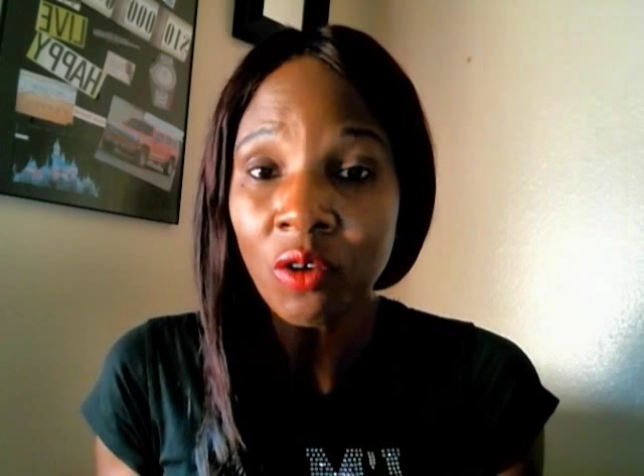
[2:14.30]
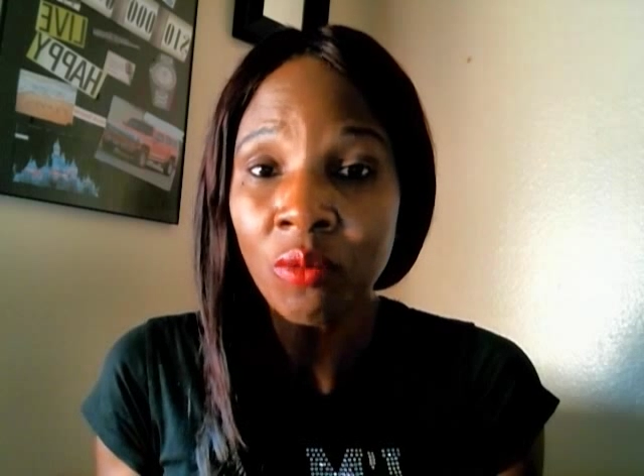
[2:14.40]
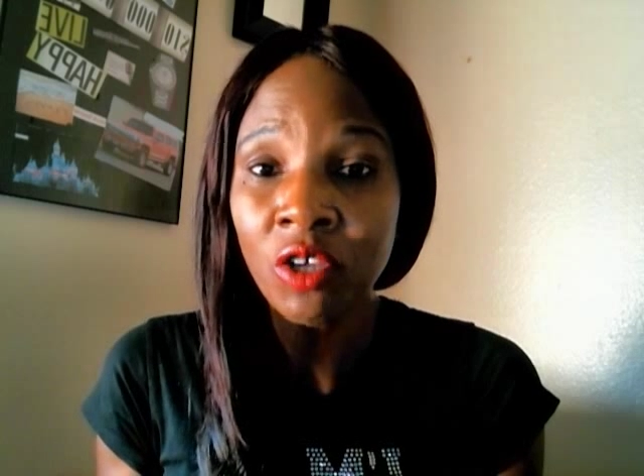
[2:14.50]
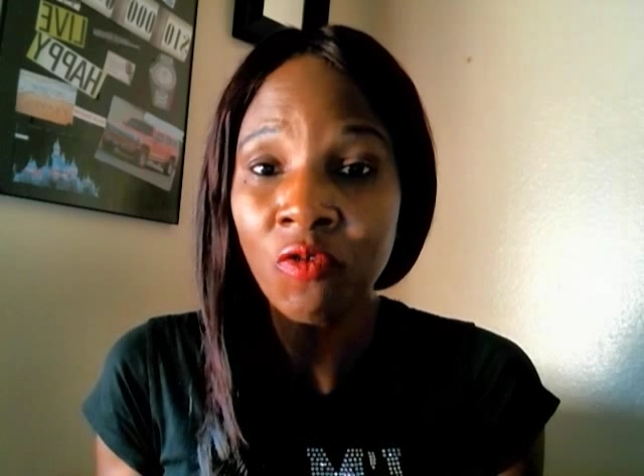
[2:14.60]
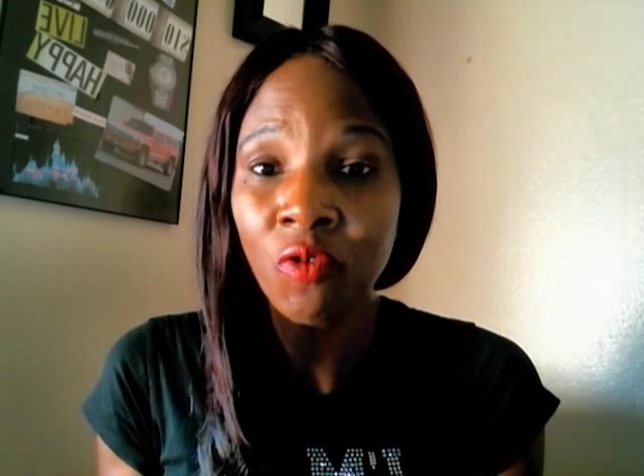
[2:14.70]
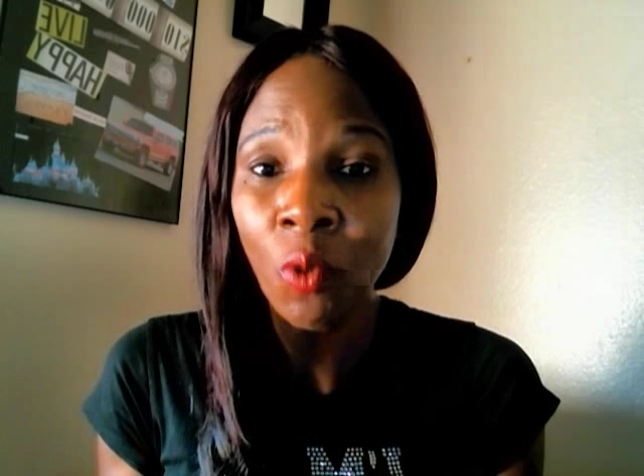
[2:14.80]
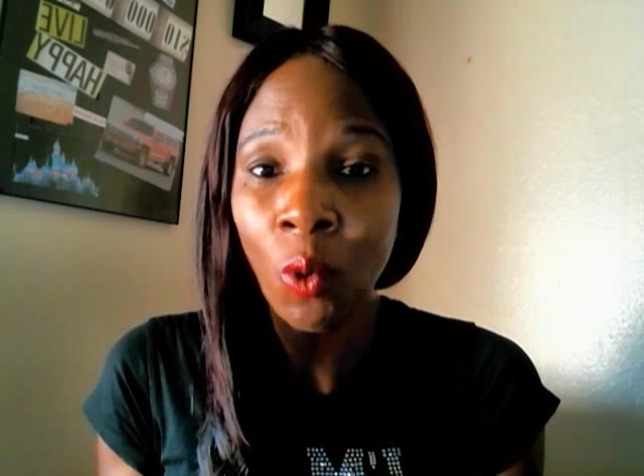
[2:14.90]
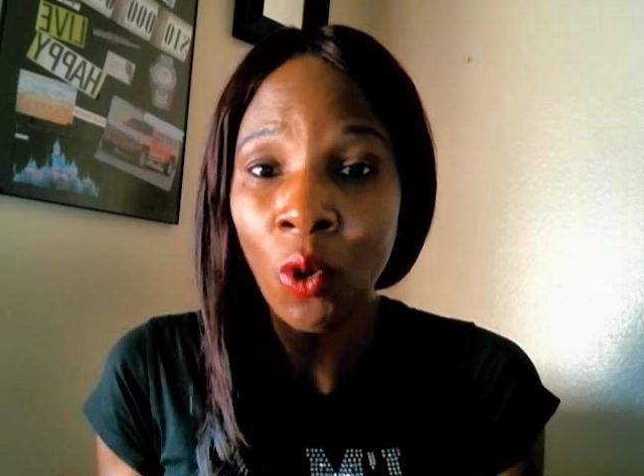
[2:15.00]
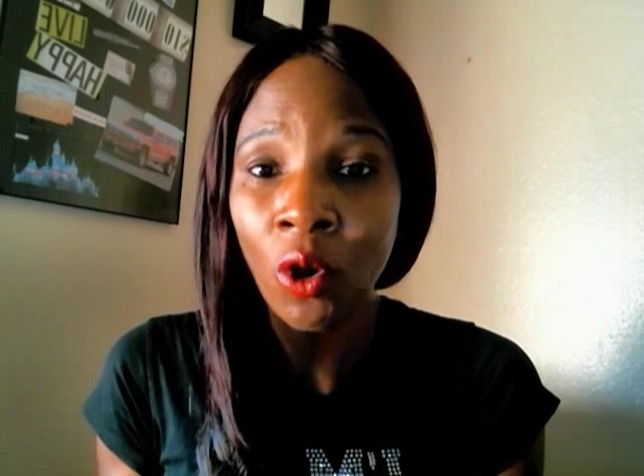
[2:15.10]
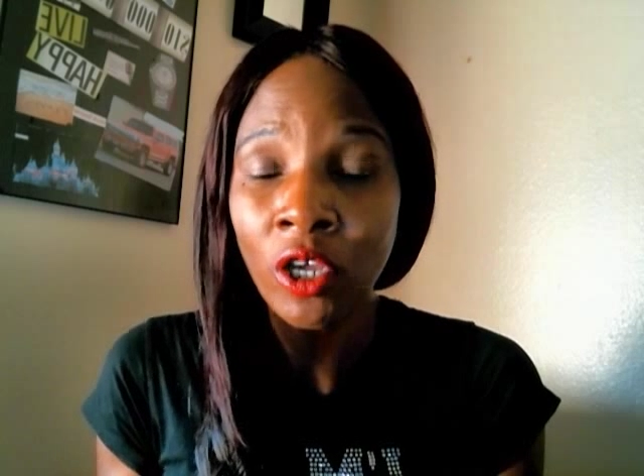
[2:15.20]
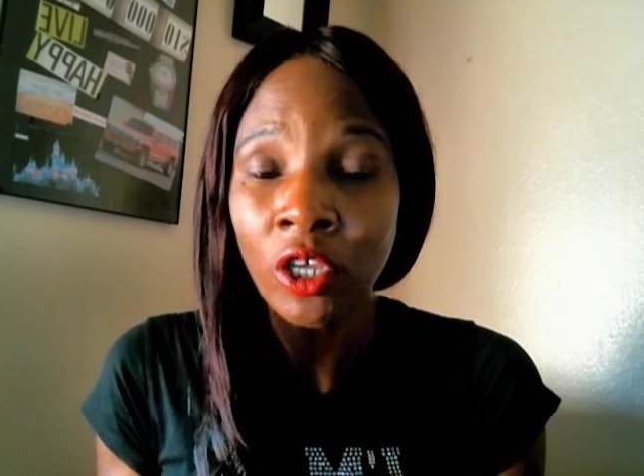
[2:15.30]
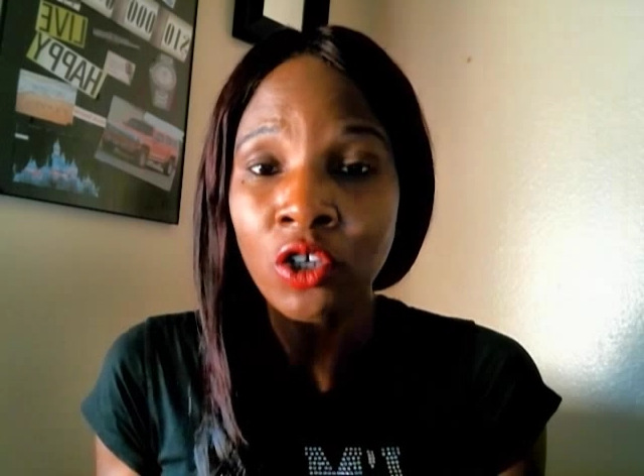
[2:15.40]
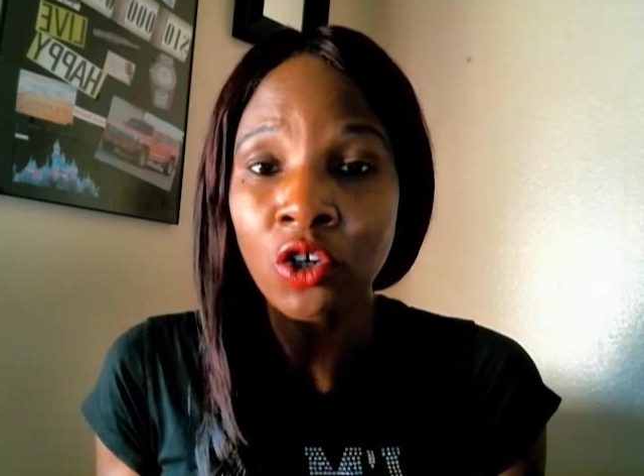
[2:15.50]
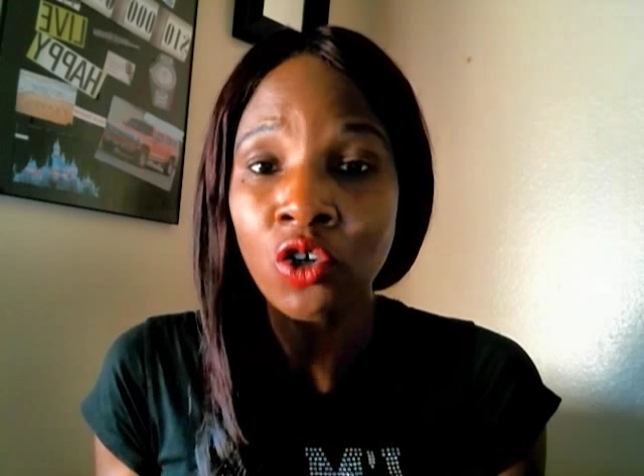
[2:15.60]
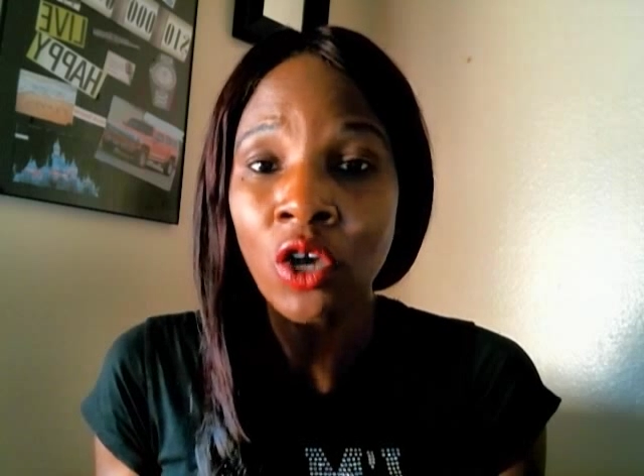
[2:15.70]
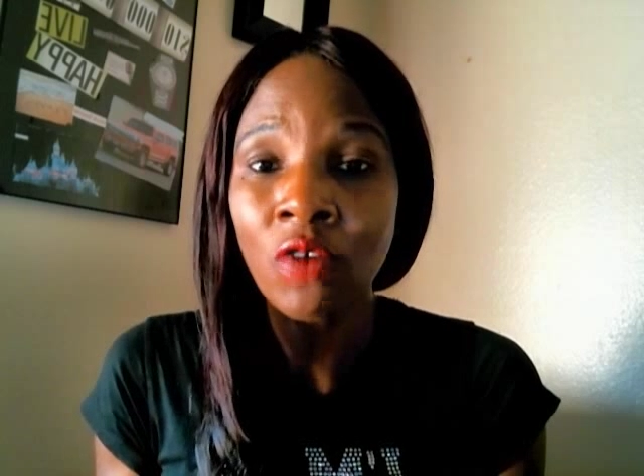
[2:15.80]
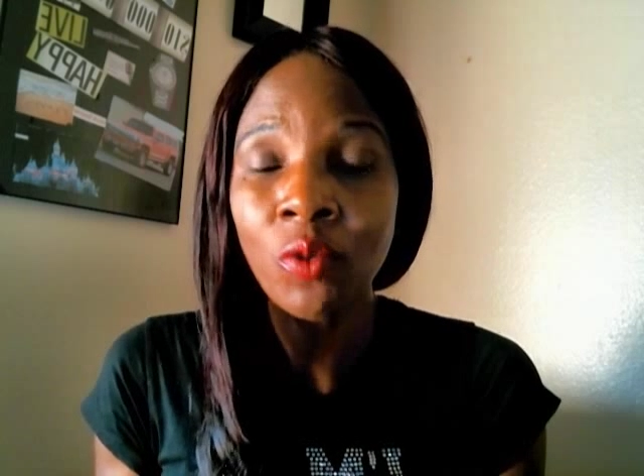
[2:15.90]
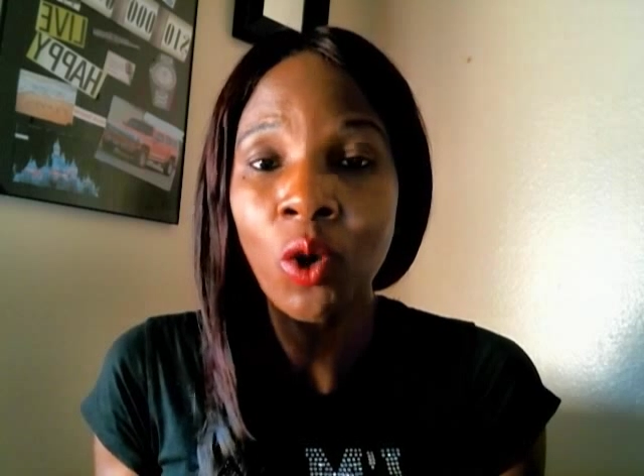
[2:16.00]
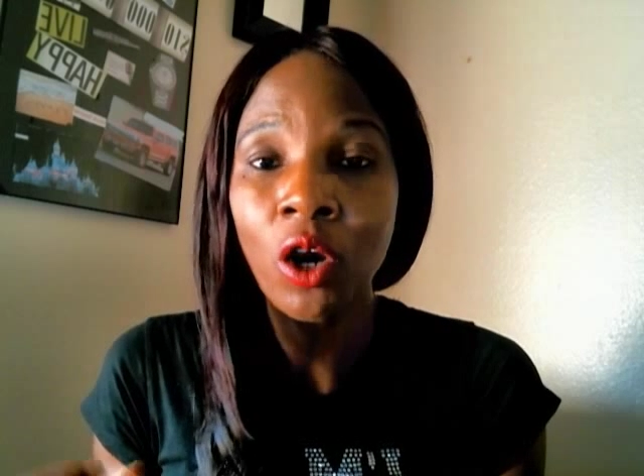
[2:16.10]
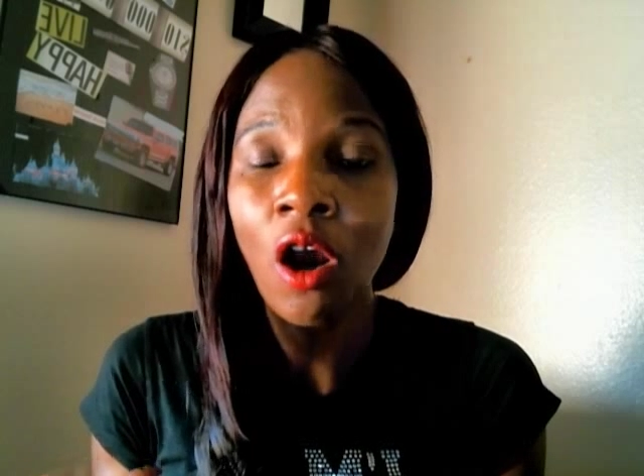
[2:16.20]
before, you know, you have
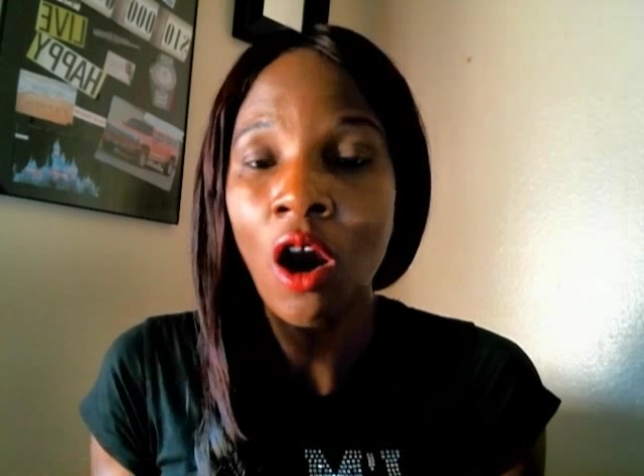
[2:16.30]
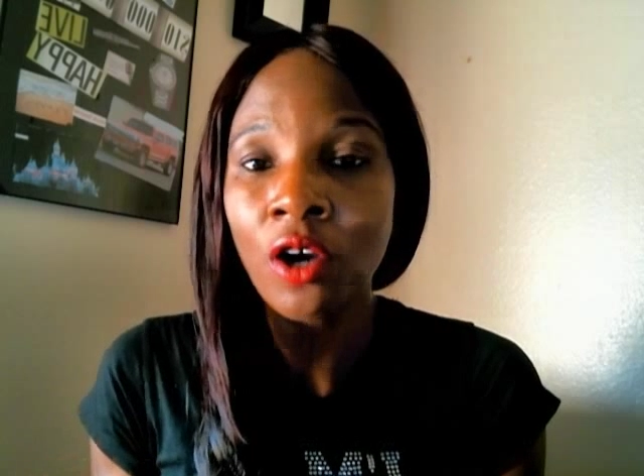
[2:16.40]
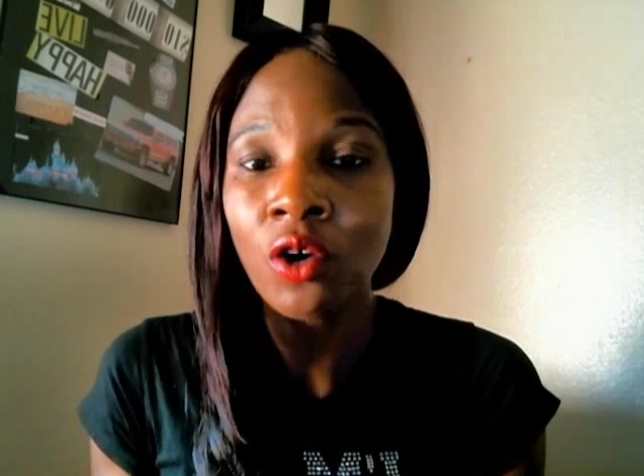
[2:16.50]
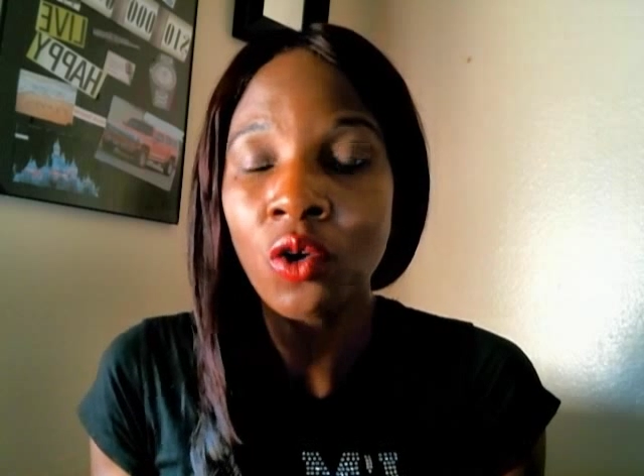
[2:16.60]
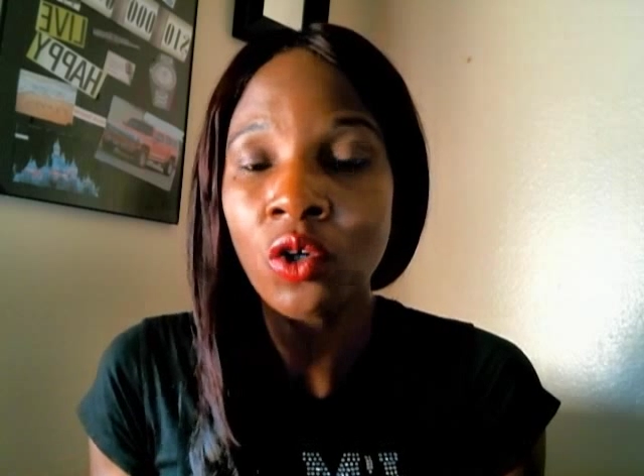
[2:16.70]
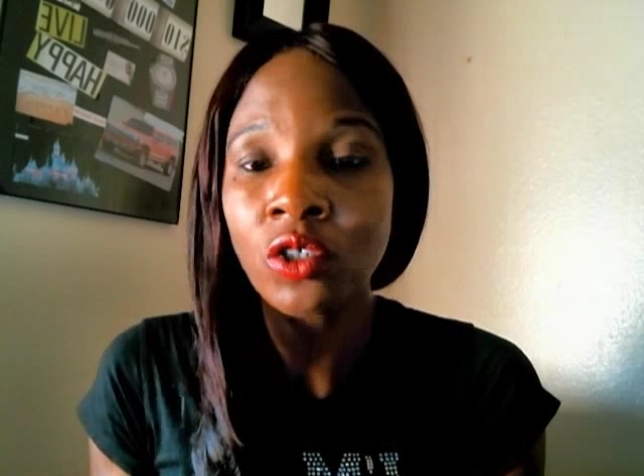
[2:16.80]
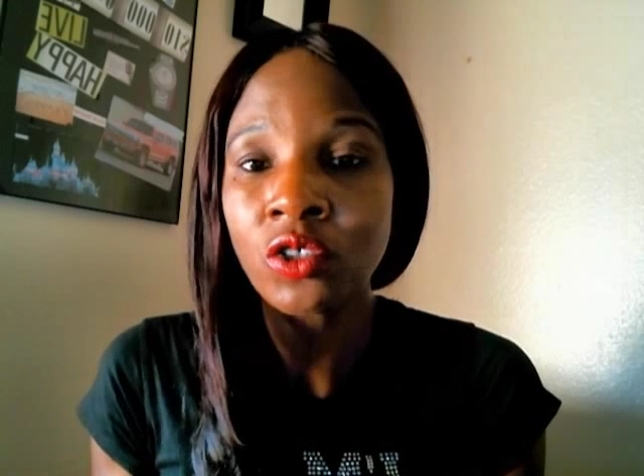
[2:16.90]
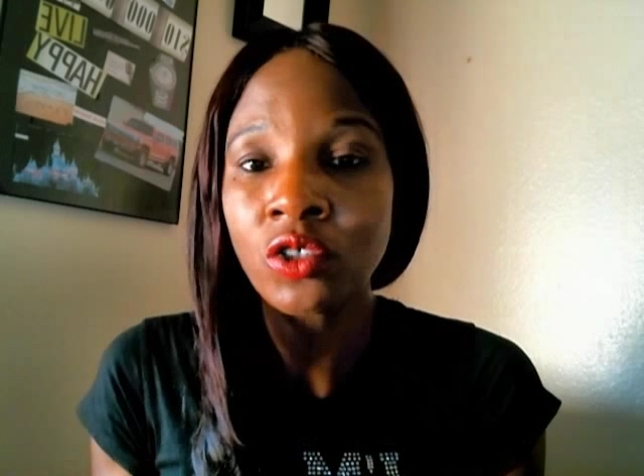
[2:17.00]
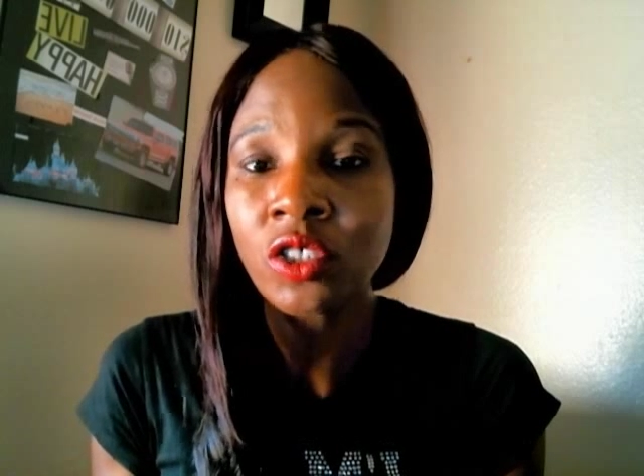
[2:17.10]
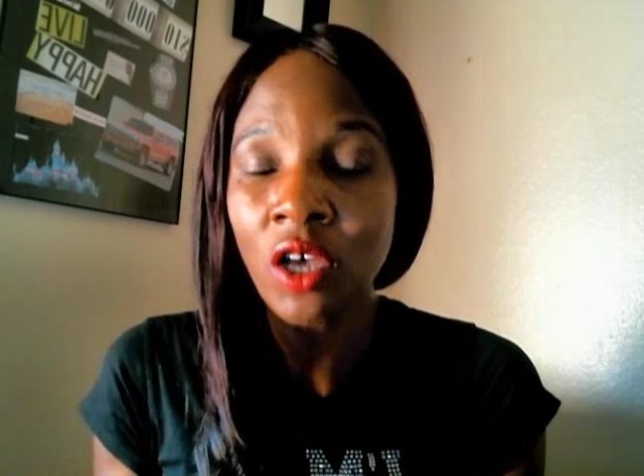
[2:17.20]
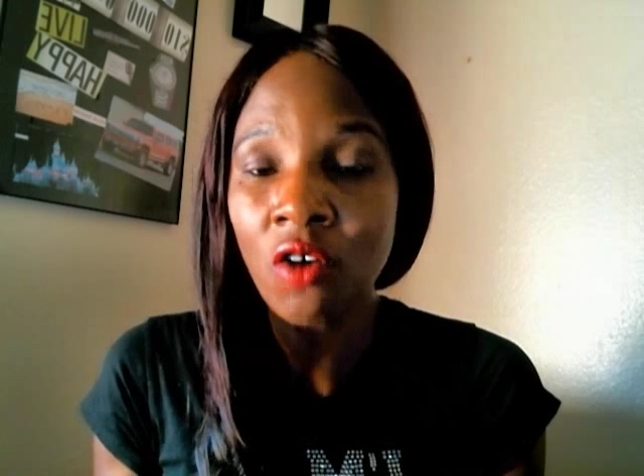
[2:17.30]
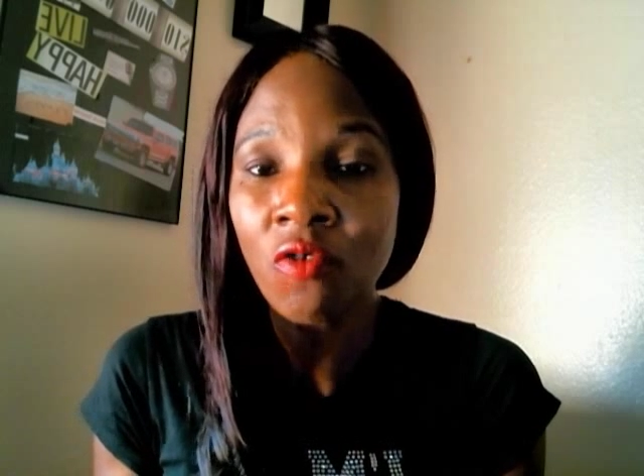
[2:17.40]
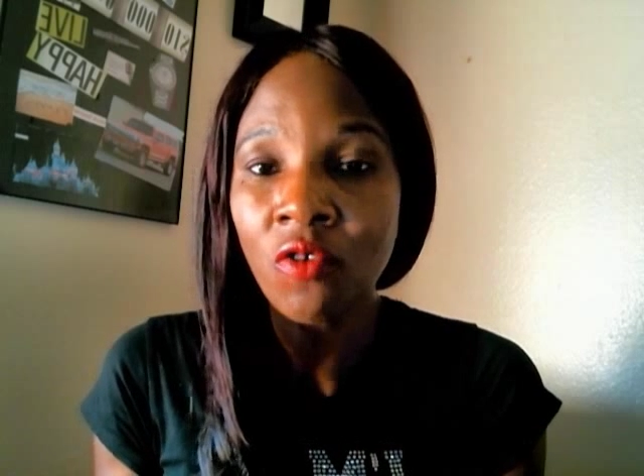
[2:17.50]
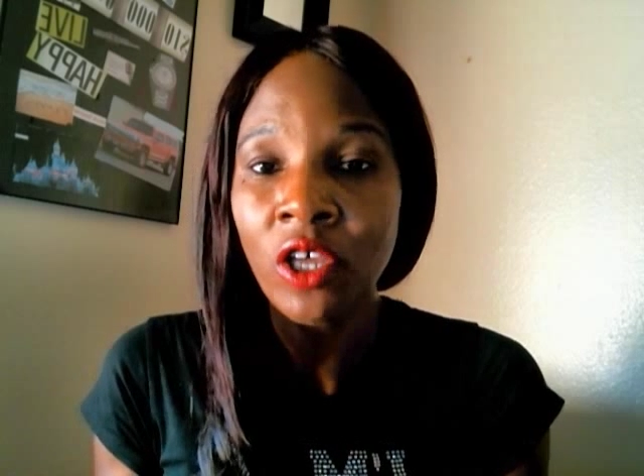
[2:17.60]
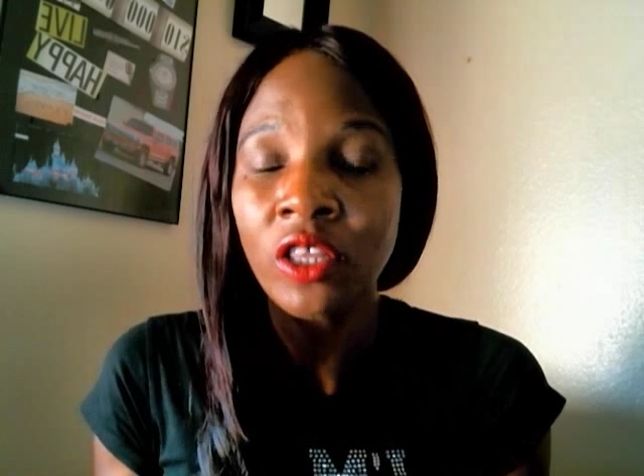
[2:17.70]
to work harder on yourself